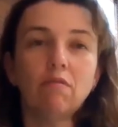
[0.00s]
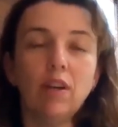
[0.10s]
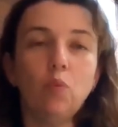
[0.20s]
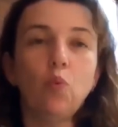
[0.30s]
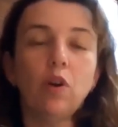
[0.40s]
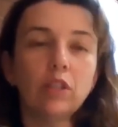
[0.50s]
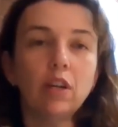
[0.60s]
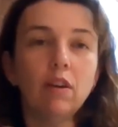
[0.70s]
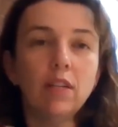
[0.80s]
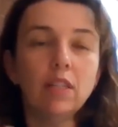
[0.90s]
written work
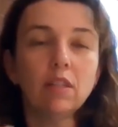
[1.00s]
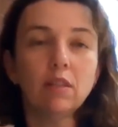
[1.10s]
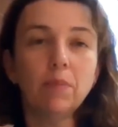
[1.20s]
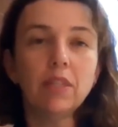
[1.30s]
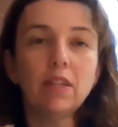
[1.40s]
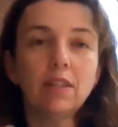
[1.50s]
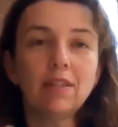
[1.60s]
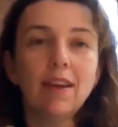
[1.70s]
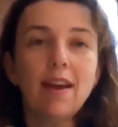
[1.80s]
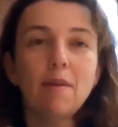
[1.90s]
diaries as a business.